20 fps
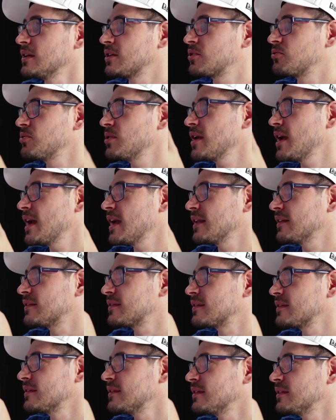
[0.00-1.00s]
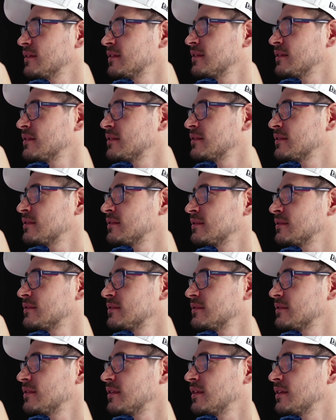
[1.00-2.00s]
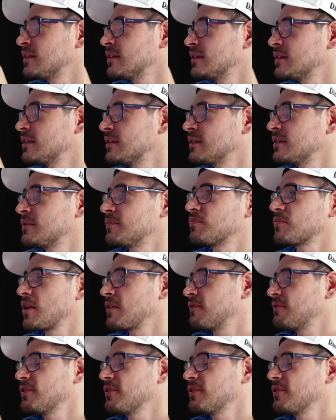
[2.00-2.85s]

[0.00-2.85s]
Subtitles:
create a